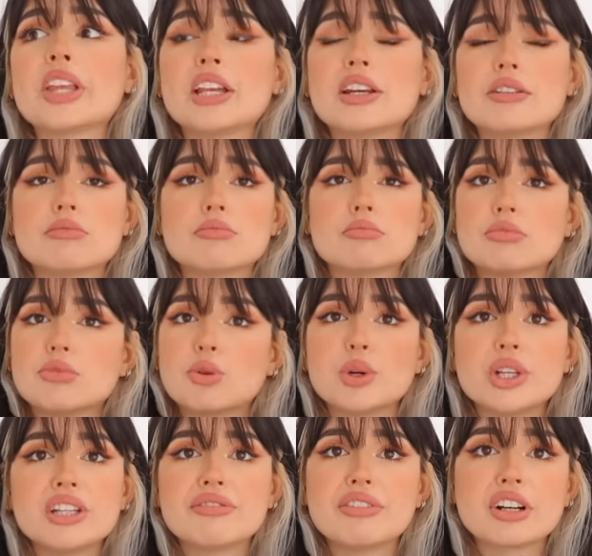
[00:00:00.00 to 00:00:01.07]
in
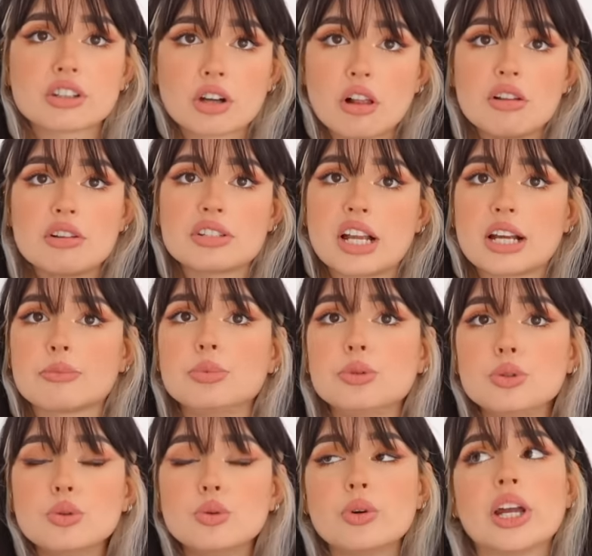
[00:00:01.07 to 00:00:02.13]
really fun colors like
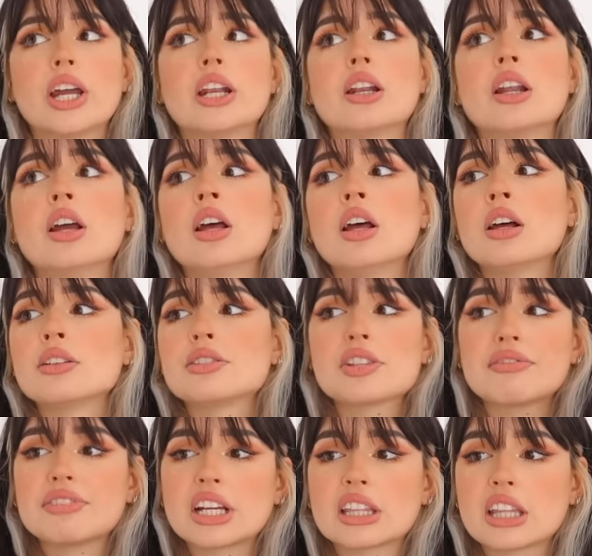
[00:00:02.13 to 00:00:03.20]
blue and
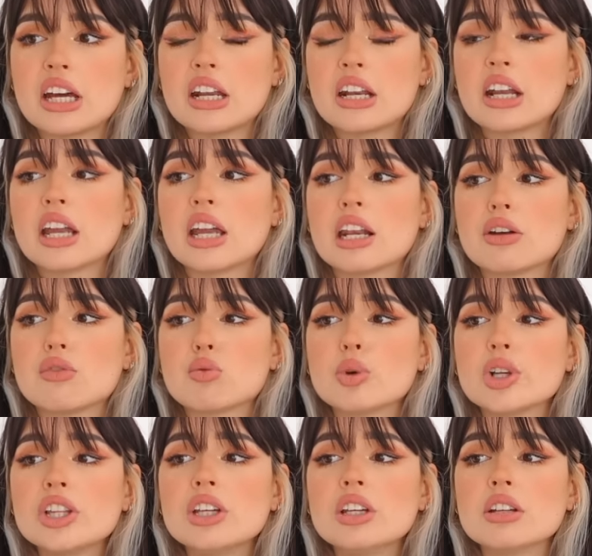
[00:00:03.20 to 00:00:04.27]
stuff like that, and
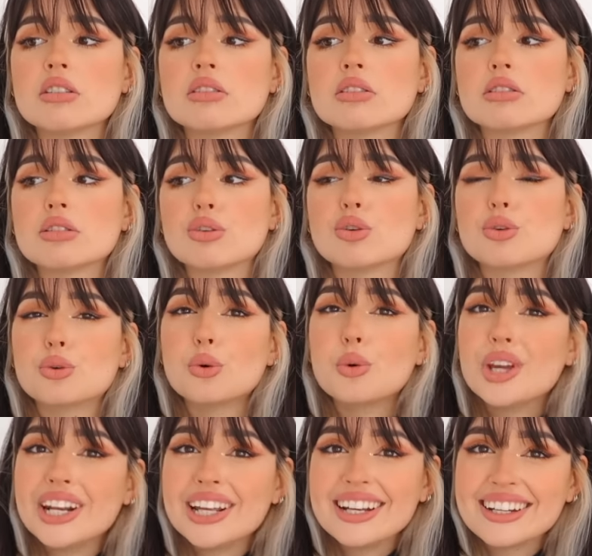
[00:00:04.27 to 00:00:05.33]
really
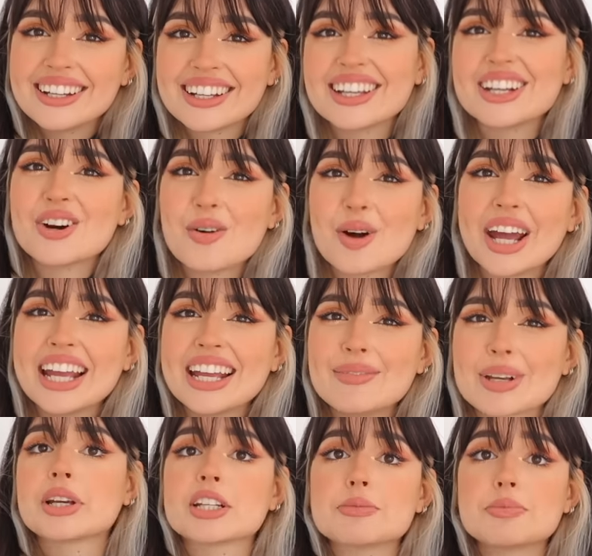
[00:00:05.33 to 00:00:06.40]
ruin it in a way,
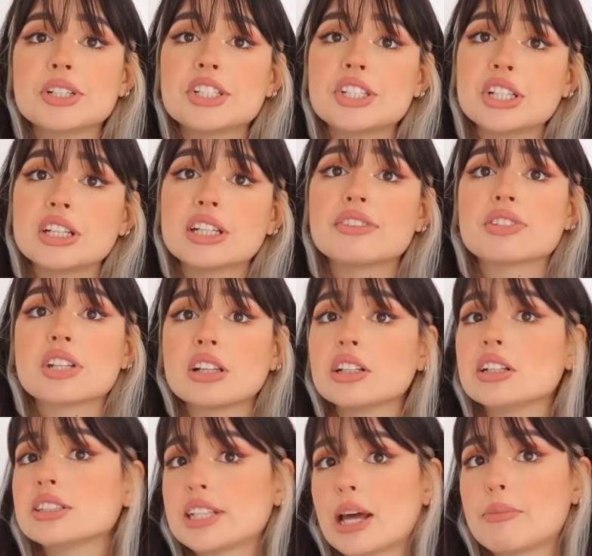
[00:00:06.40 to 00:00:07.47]
because bleaching gives a
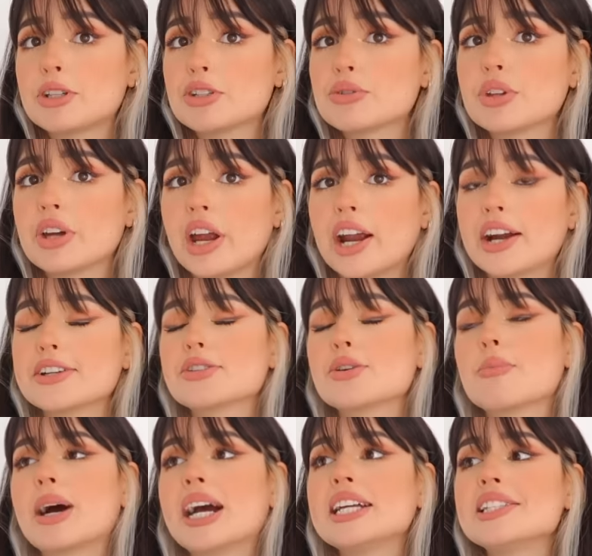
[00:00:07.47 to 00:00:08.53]
little damage to the hair.
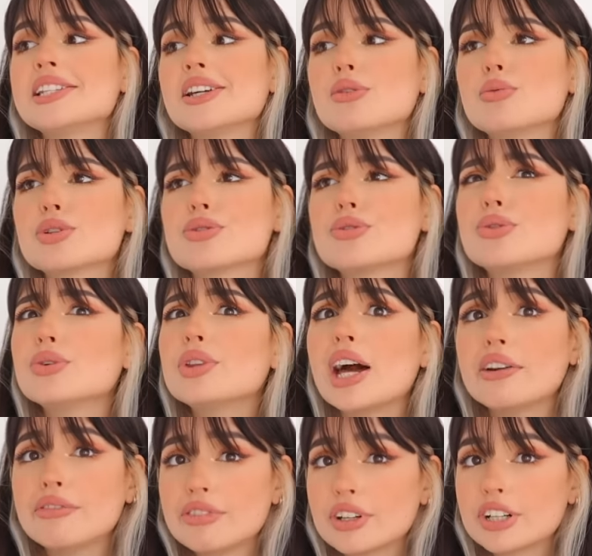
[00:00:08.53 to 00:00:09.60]
So my idea was to do
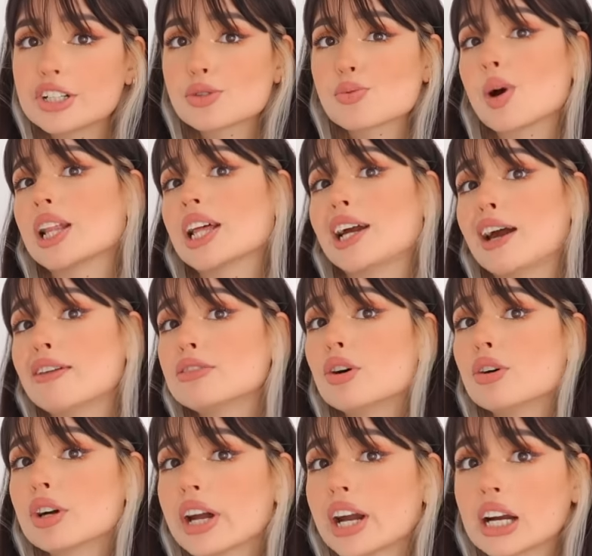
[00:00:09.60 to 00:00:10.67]
that first while I have
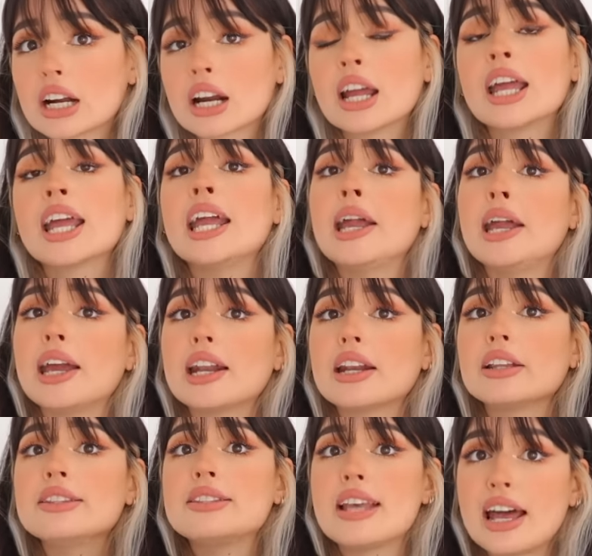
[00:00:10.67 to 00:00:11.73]
long hair,
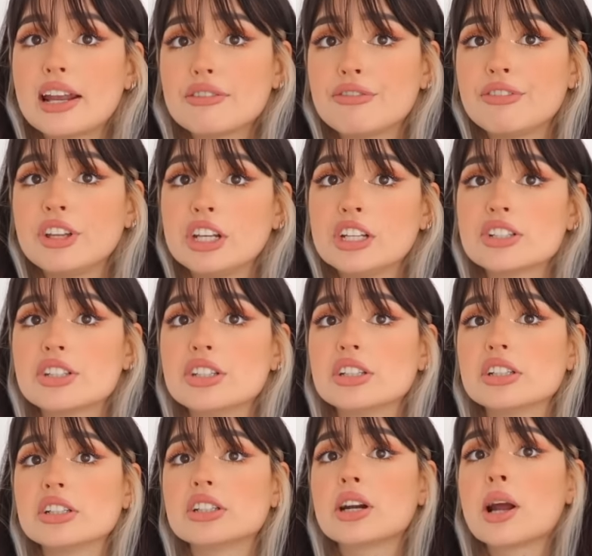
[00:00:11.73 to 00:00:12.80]
and then finish the
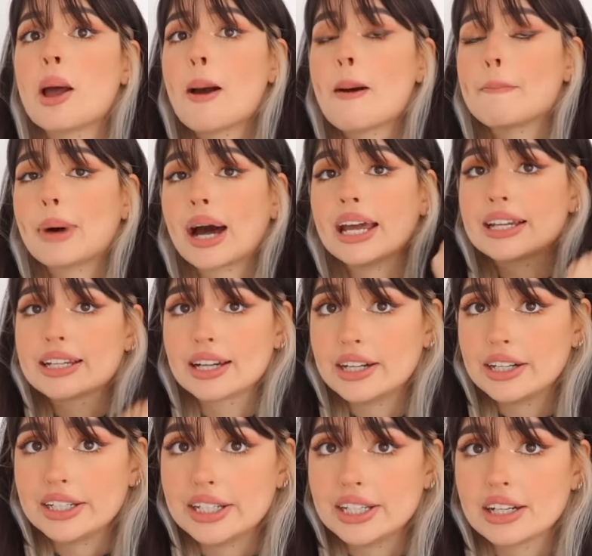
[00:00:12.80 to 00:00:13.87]
year by
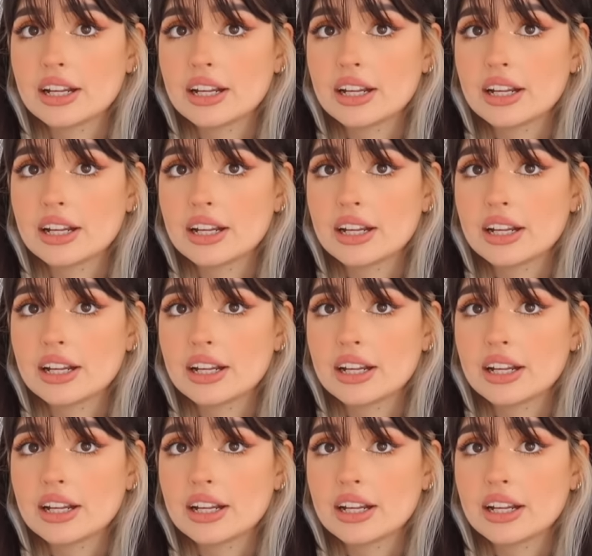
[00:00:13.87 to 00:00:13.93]
cutting